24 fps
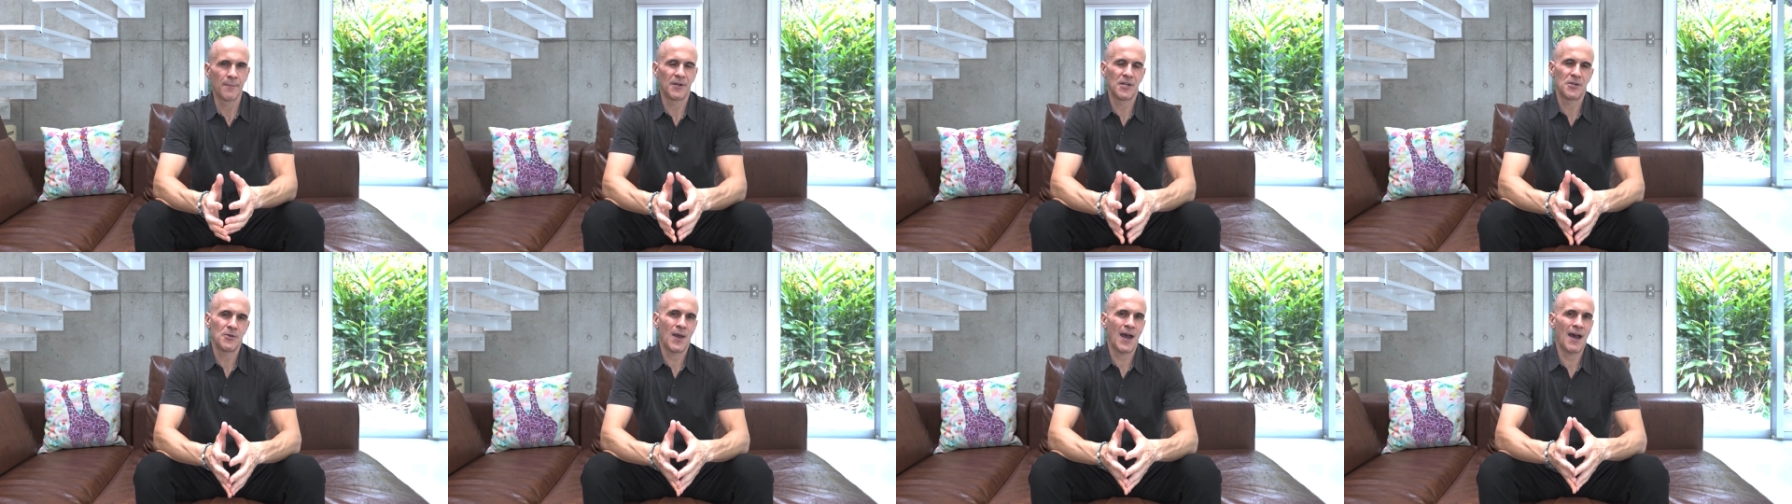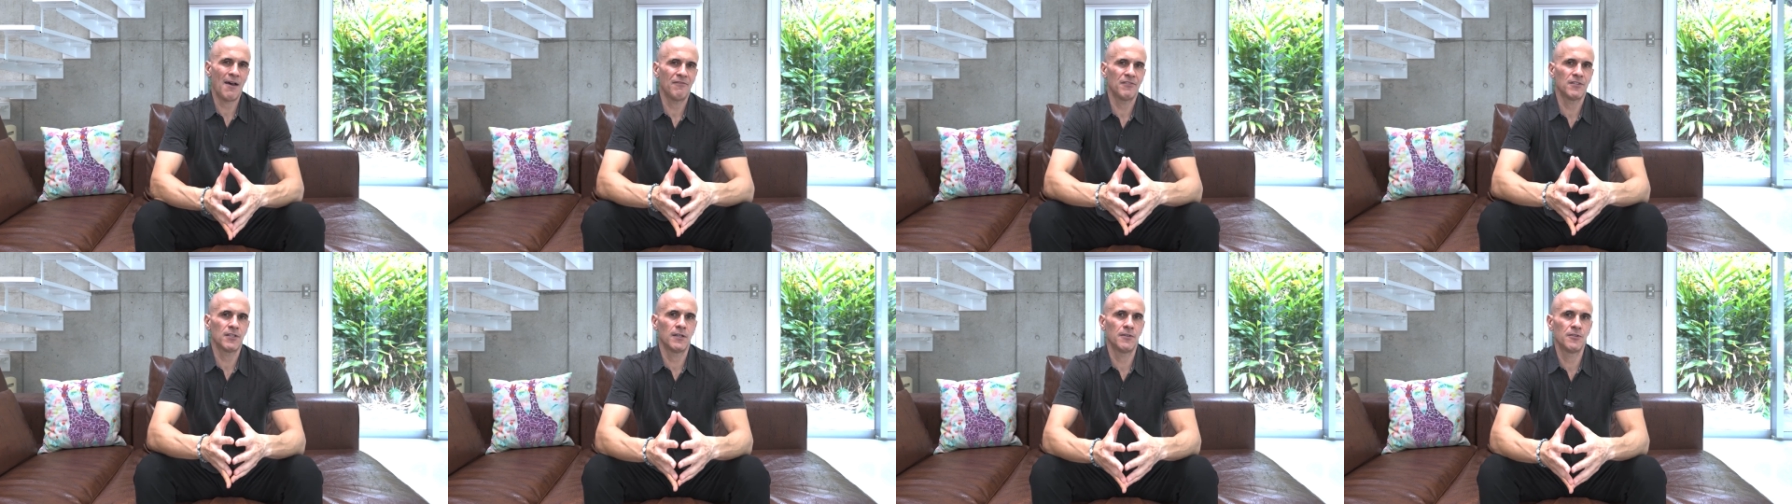But you
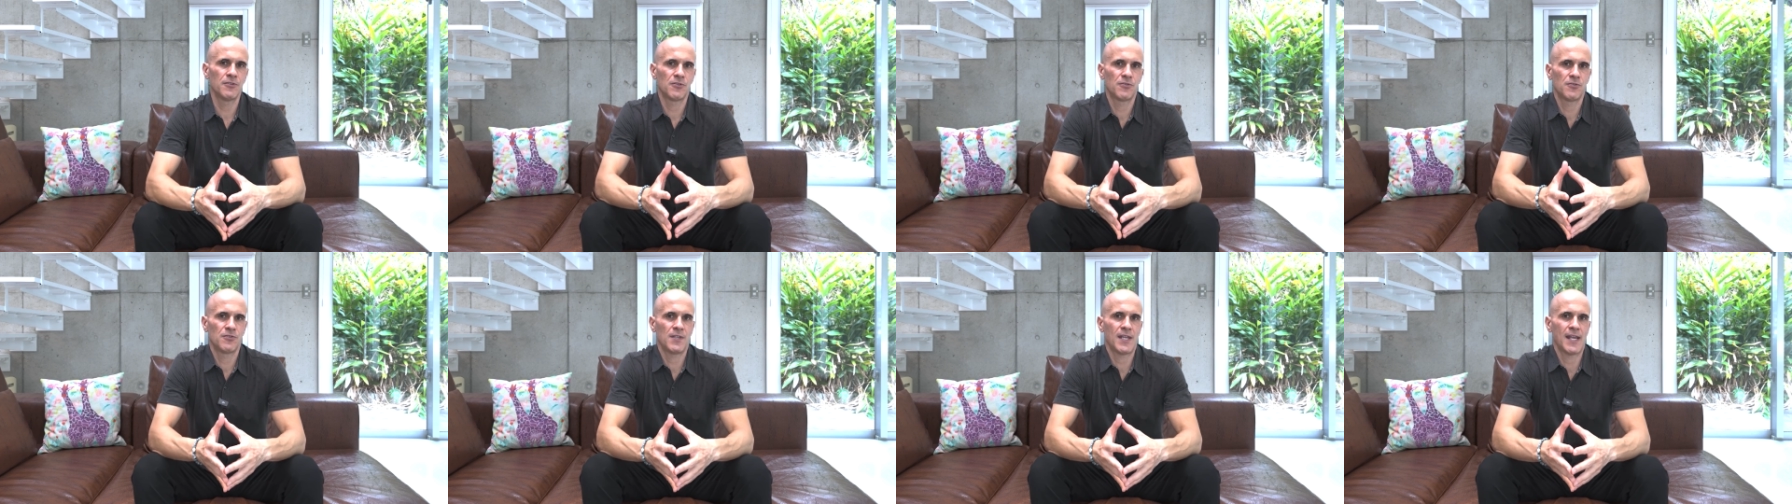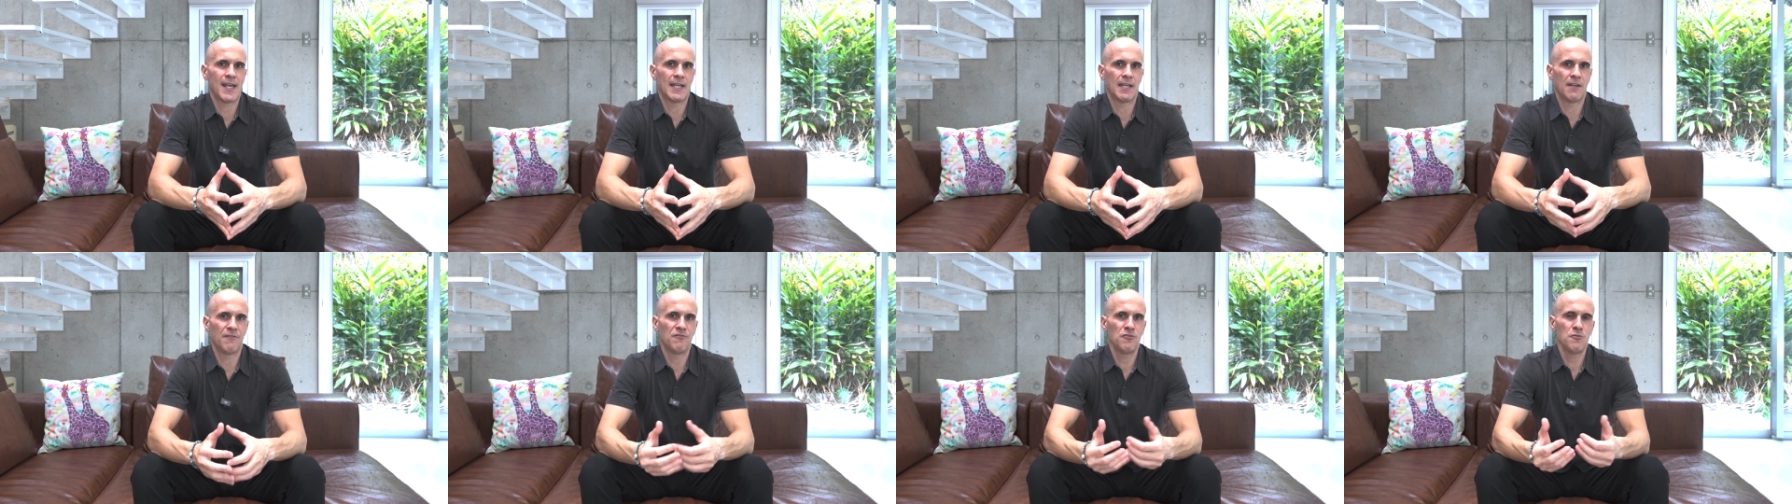have to
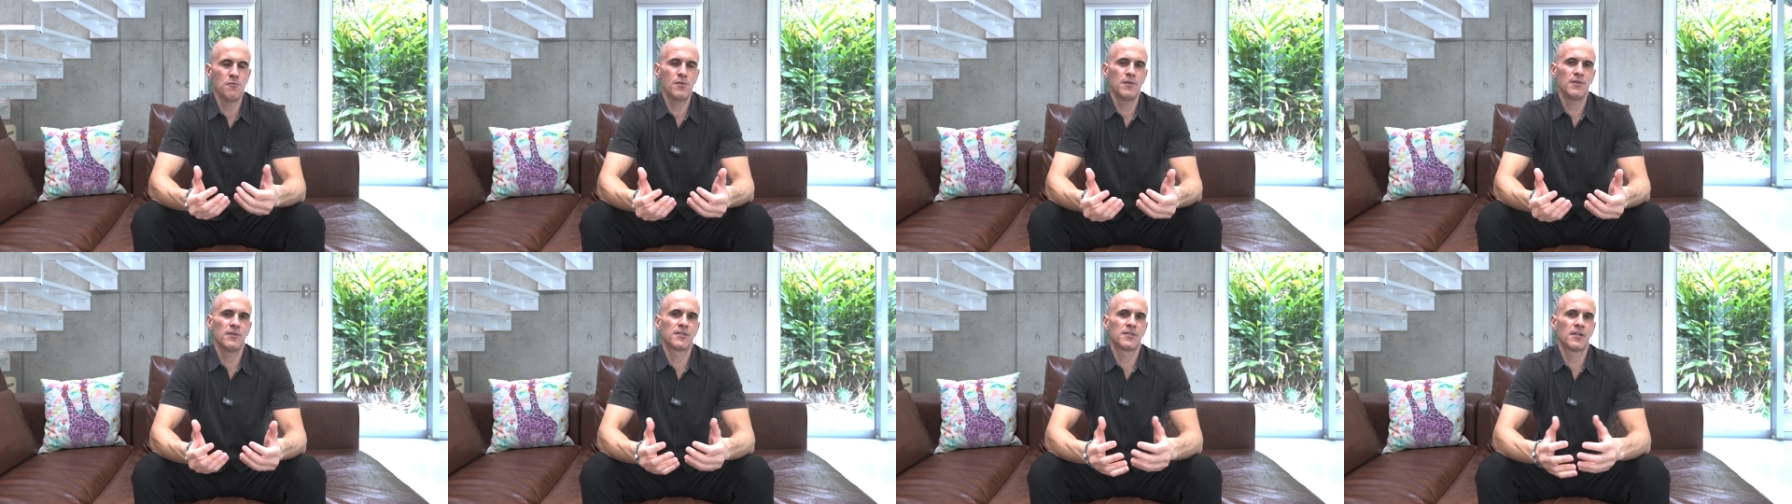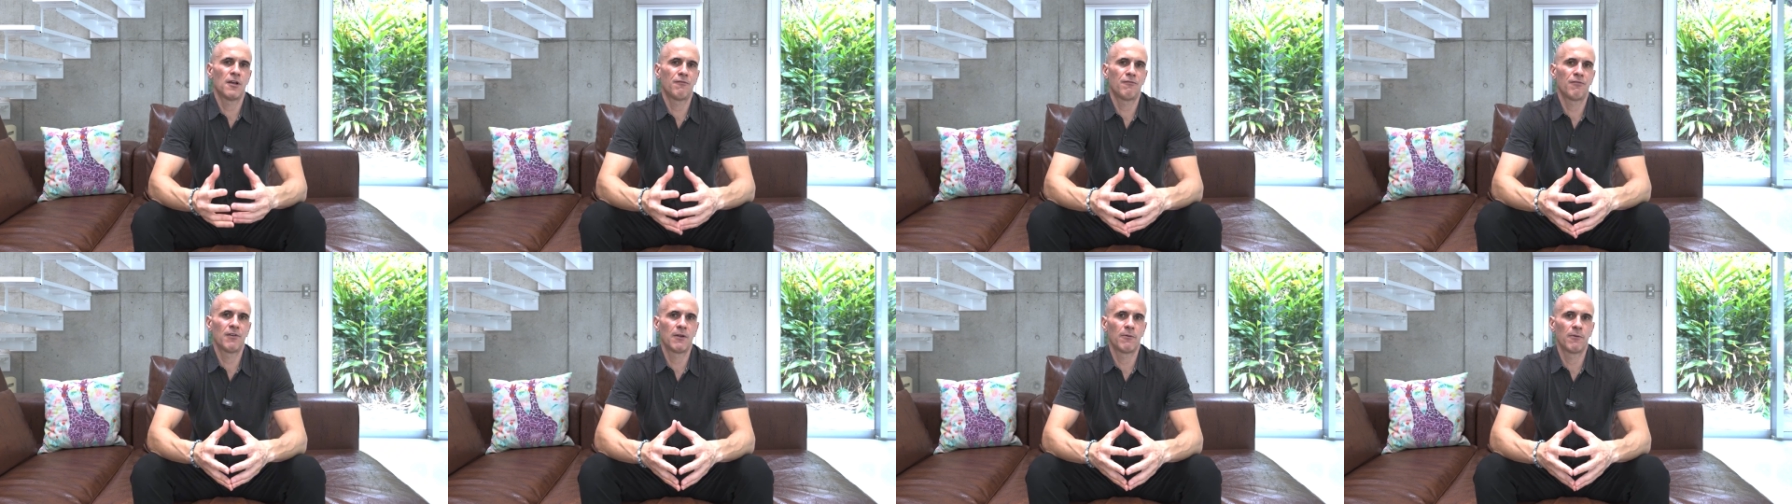understand, if you've been
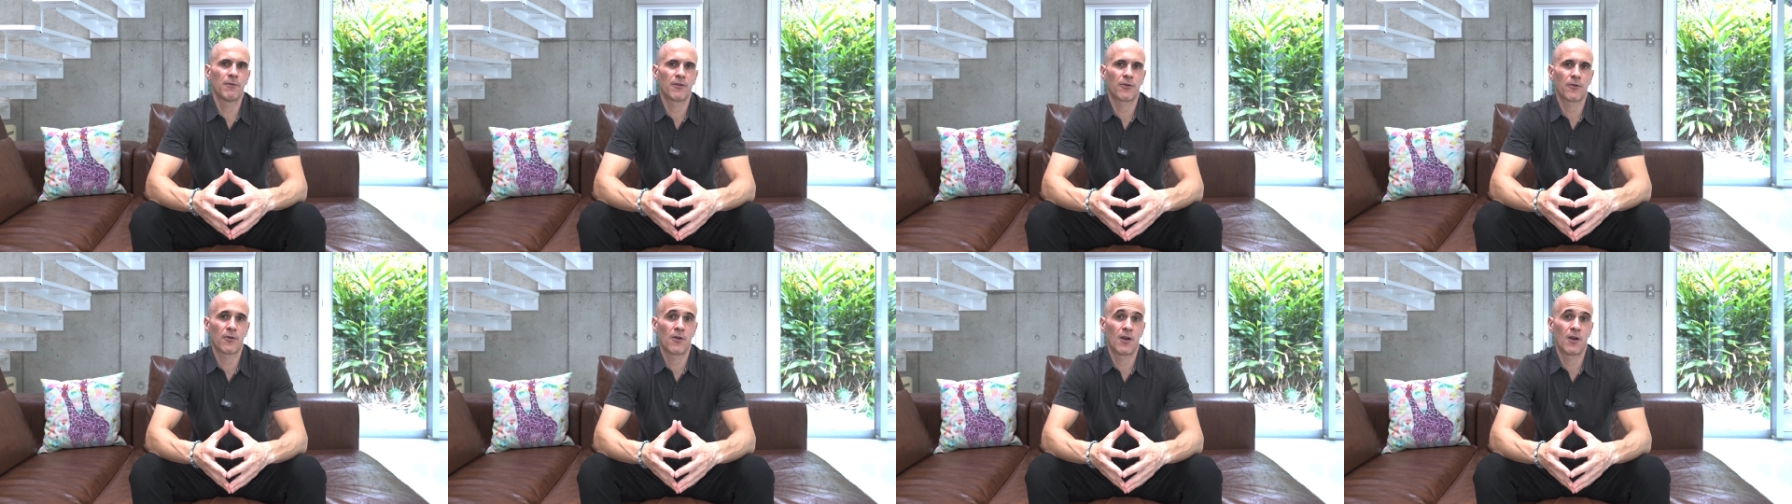suffering with